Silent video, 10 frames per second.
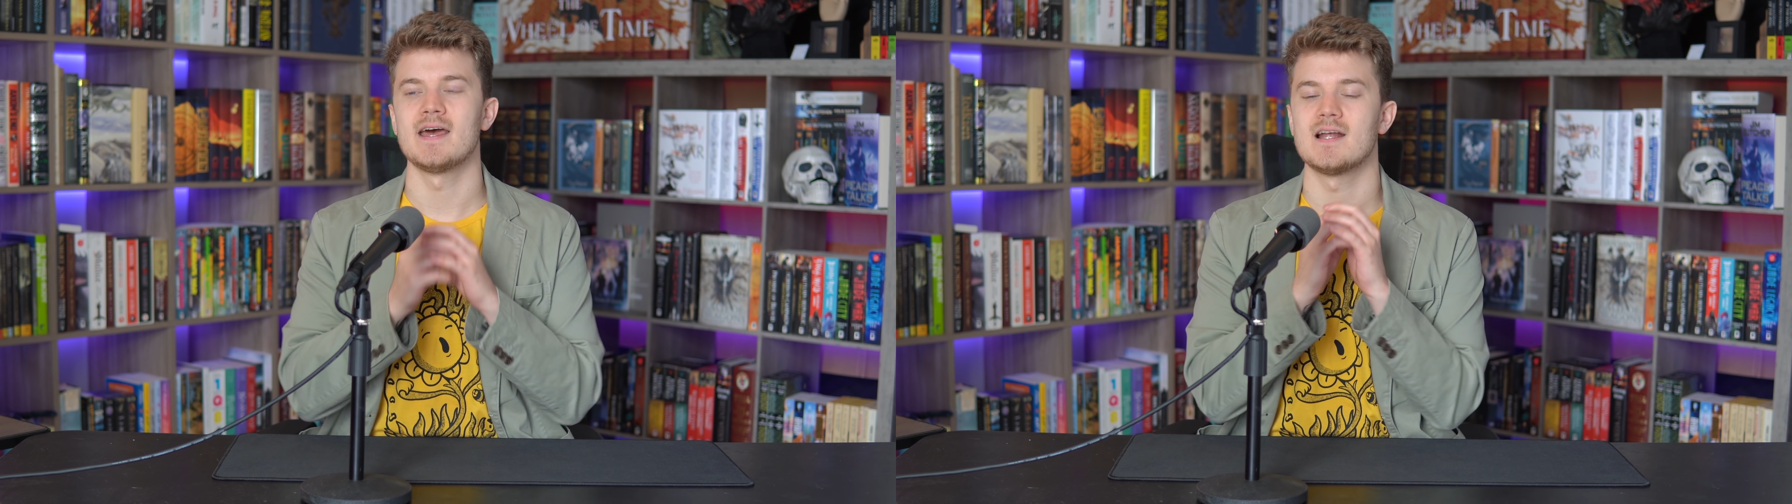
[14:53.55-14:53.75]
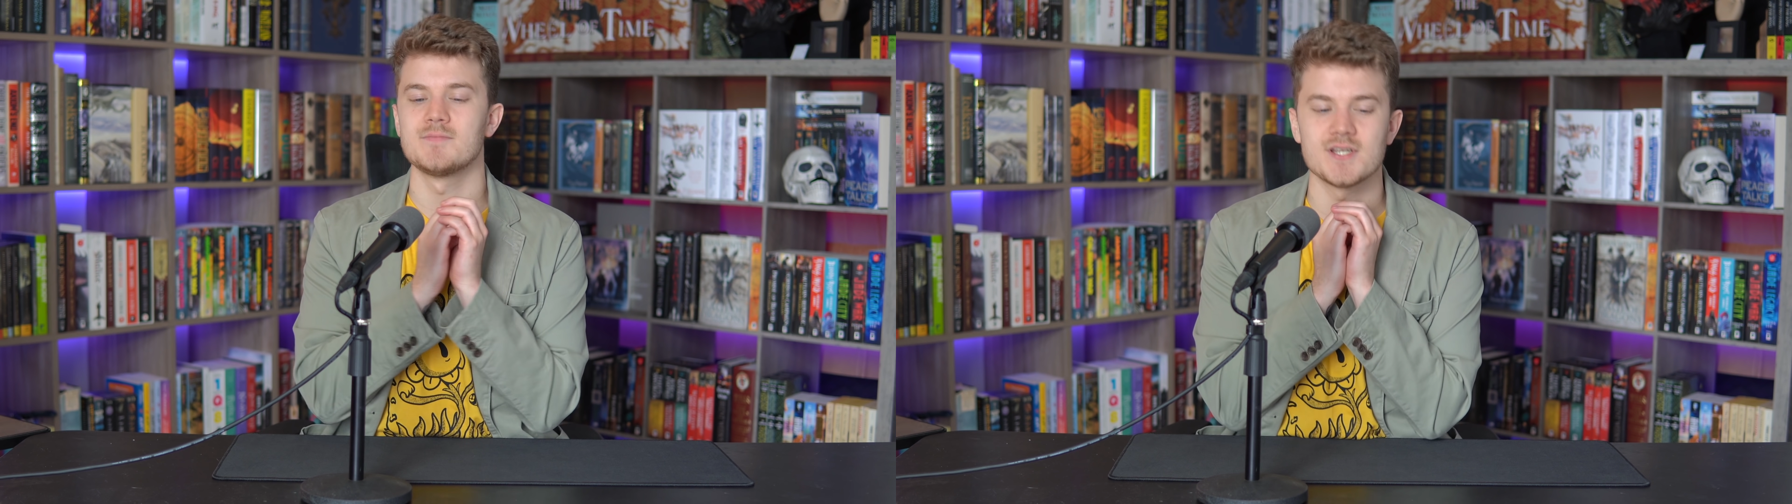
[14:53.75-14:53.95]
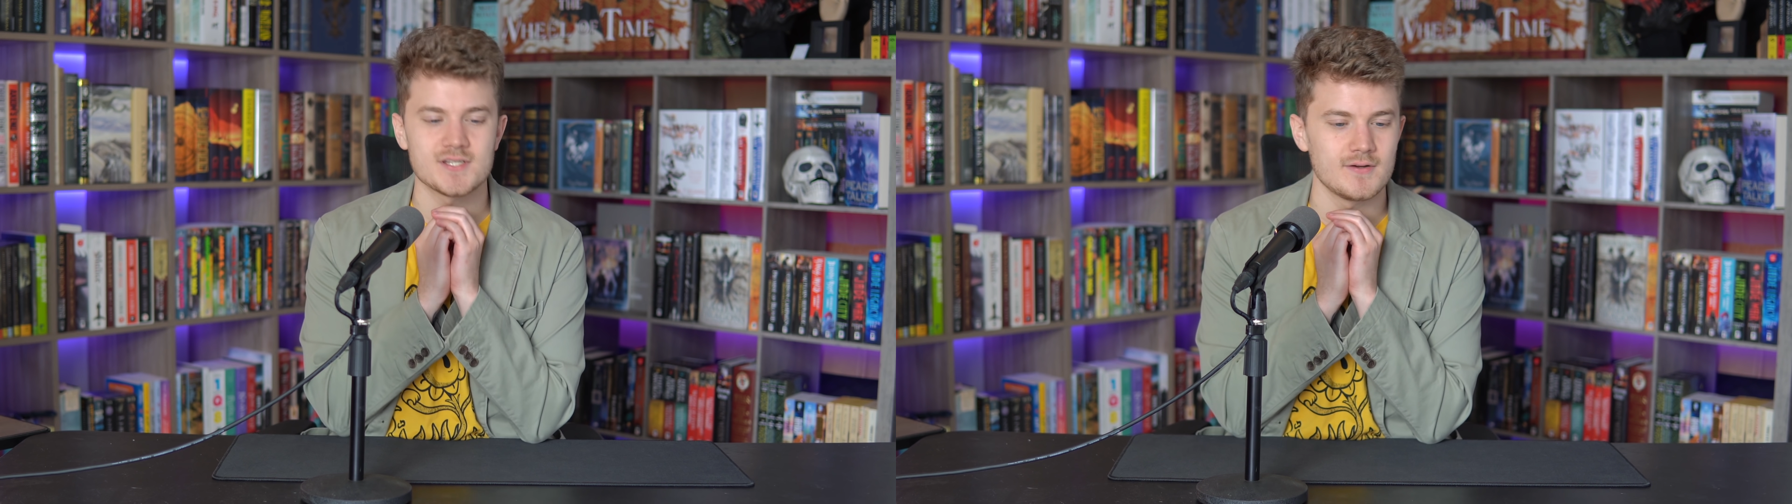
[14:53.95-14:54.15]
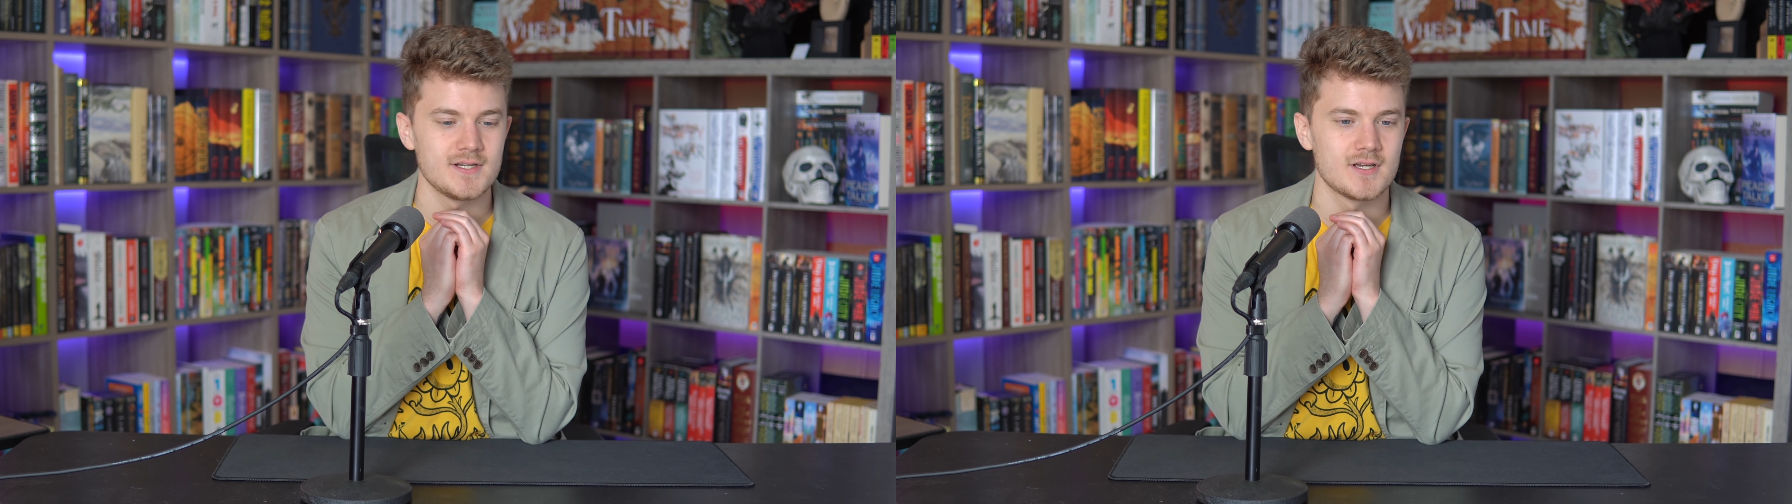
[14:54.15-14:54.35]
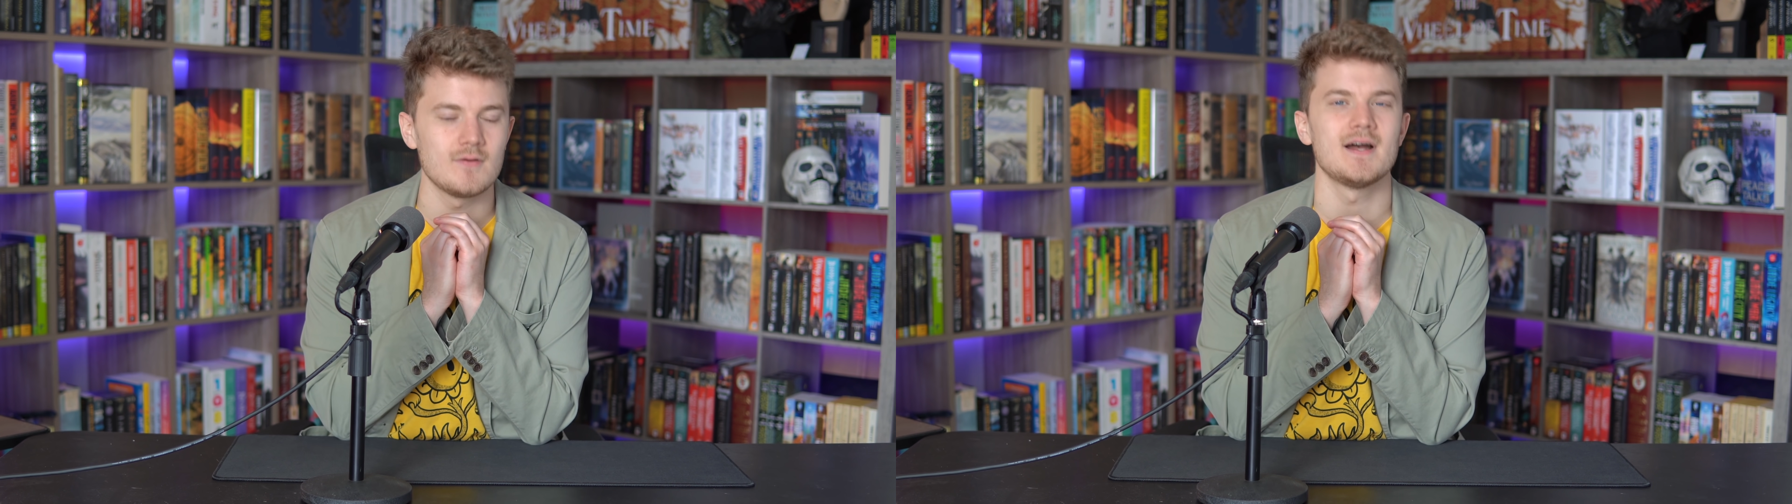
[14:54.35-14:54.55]
And I'm just going
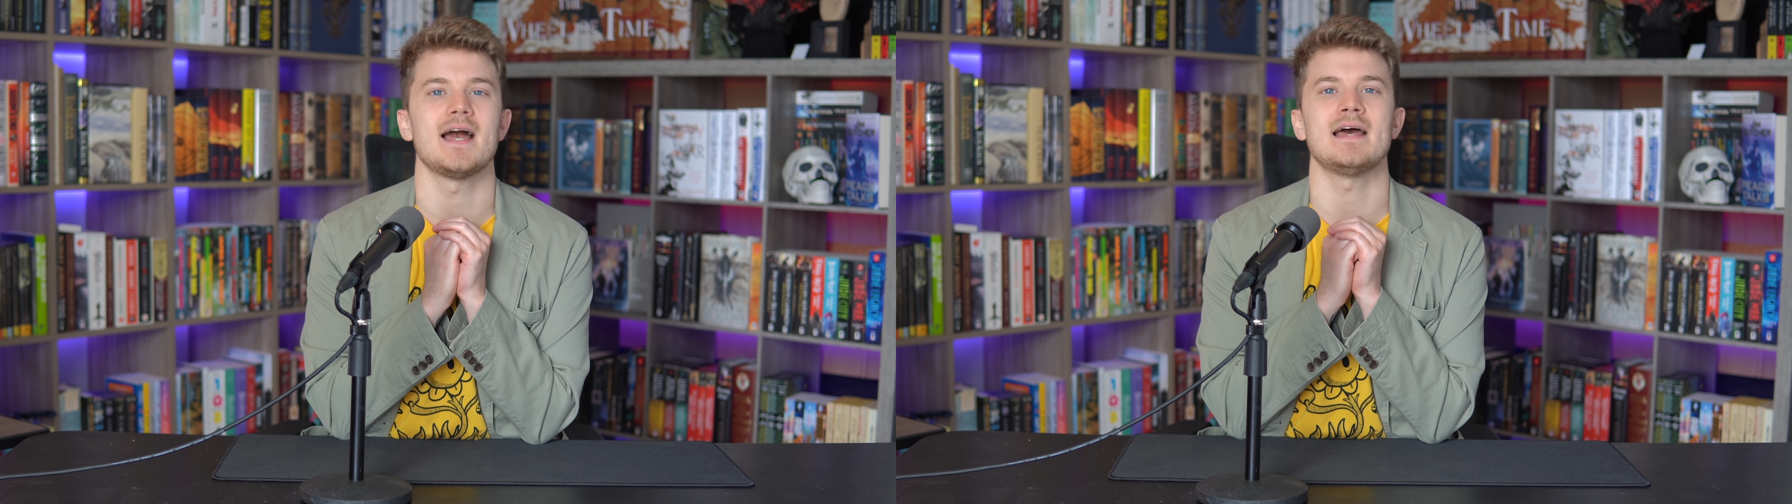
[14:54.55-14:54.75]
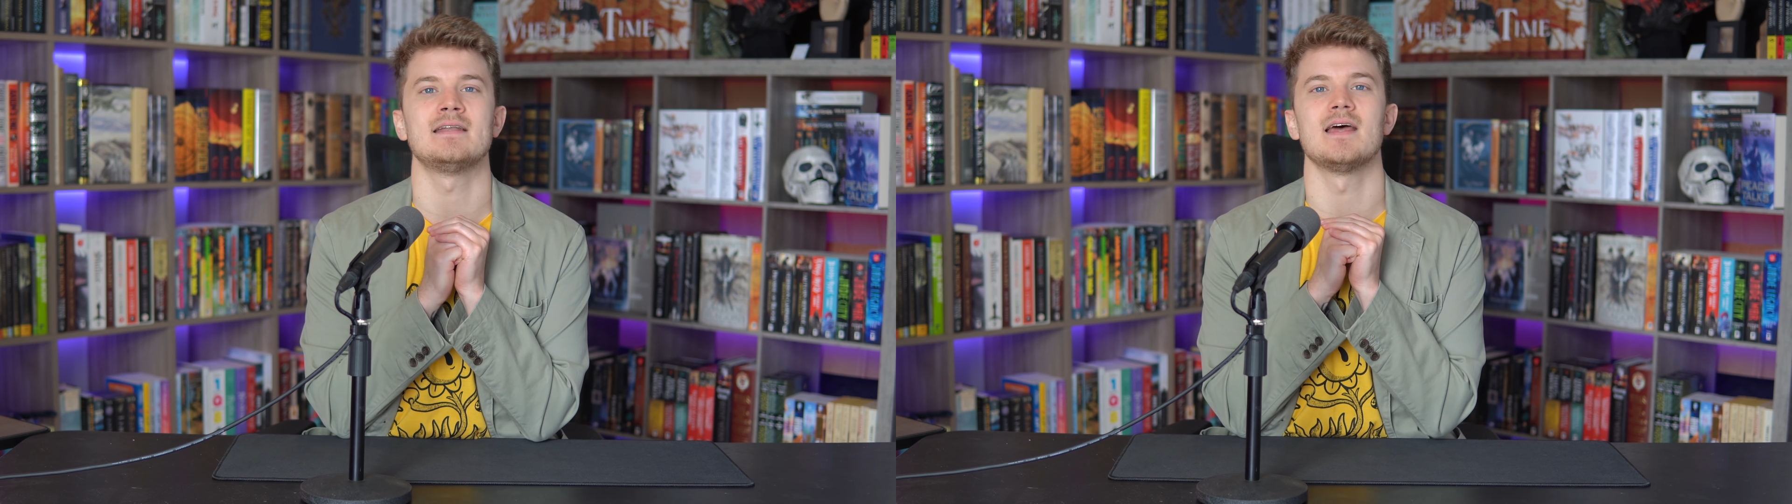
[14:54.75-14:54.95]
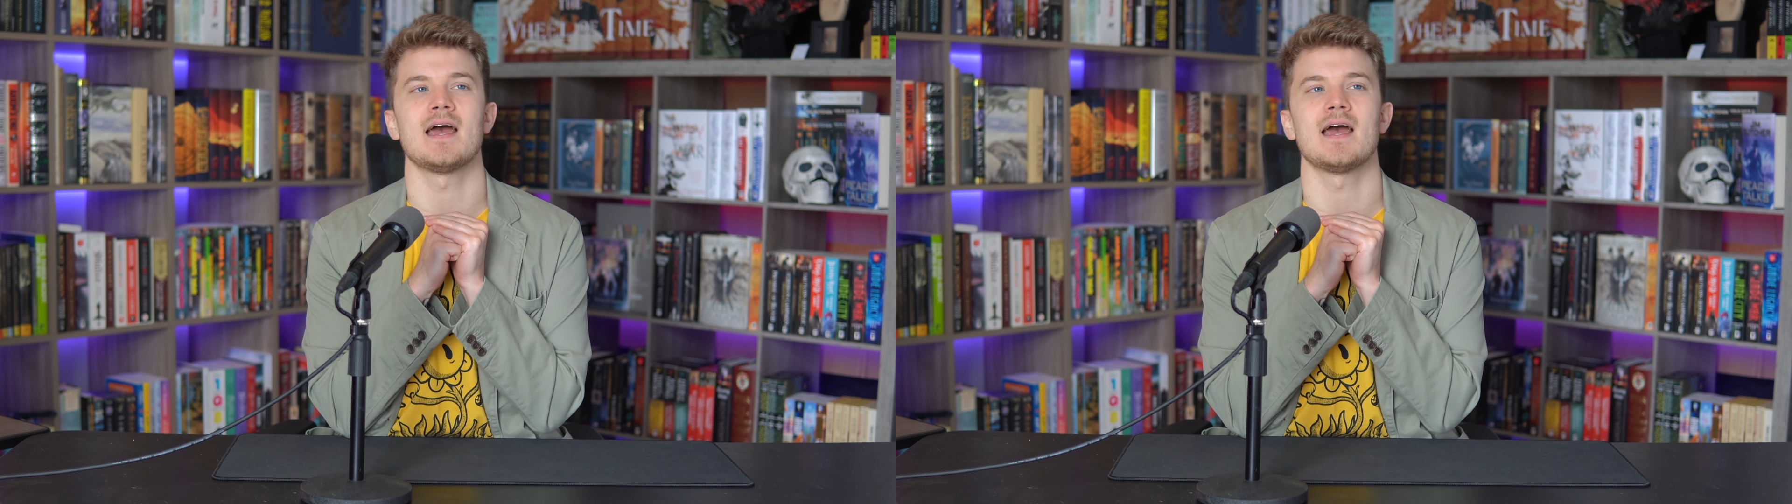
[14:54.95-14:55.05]
to go ahead